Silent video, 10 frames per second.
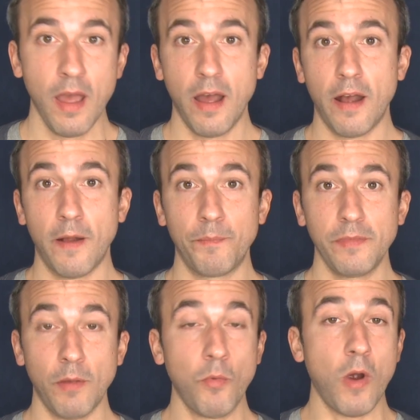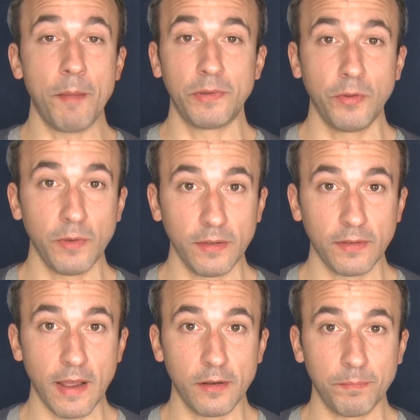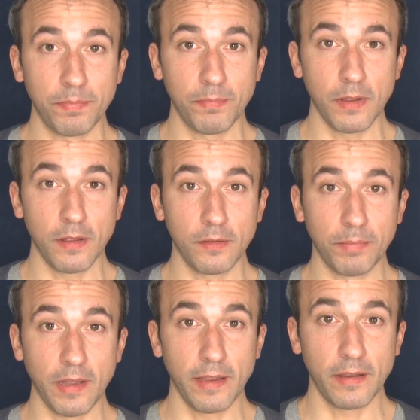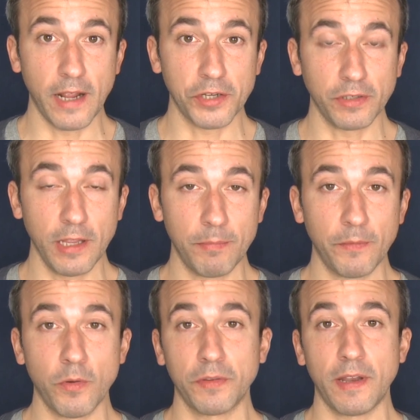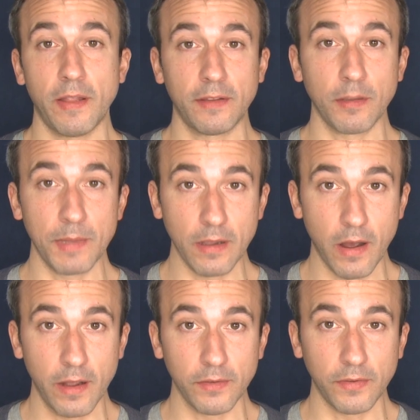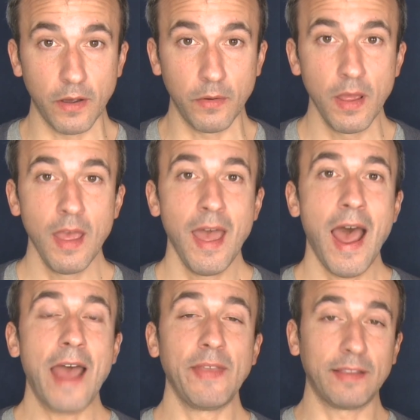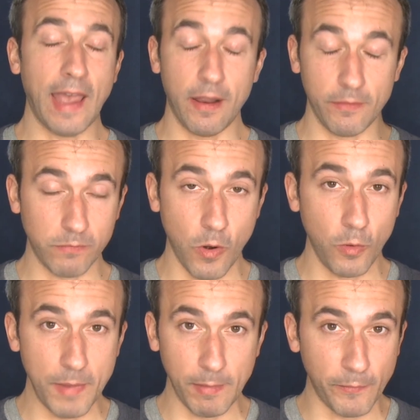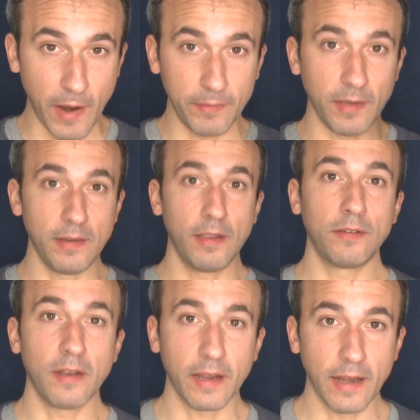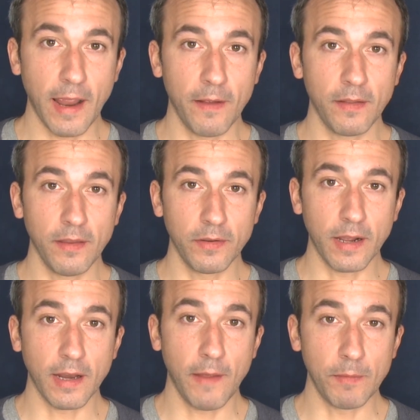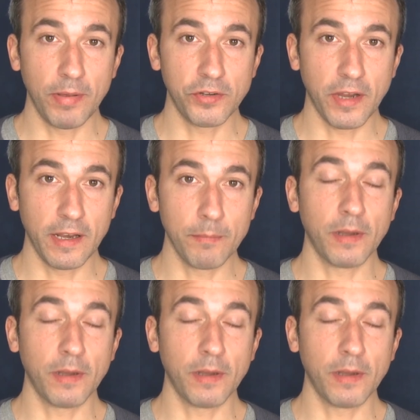More opportunities now to play in the National League, but of course now that's going to be gone. So I think down the road, maybe 5-10 years, you're not going to have you're not going to have the pitcher hitting.